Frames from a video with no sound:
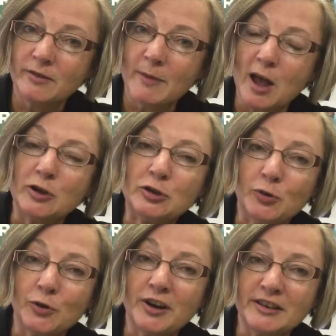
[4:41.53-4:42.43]
about
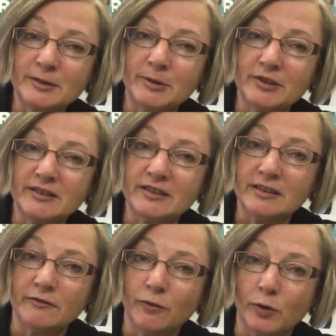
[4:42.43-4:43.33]
your experiences
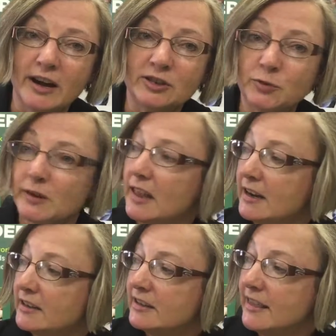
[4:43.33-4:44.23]
in 4-H
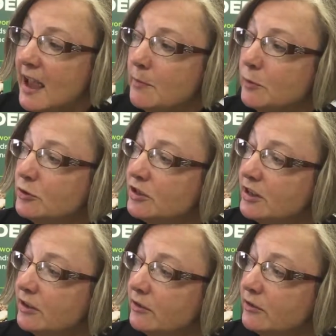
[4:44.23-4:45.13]
related to that
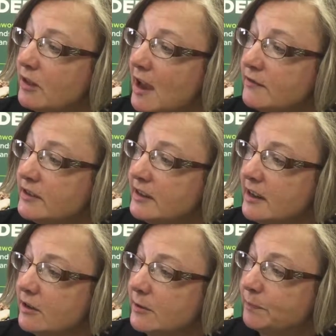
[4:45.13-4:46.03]
particular life
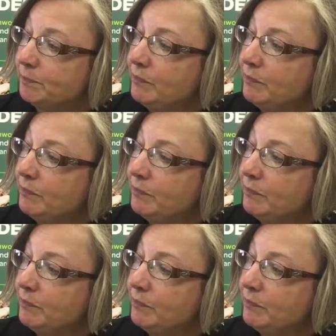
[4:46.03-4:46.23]
skill.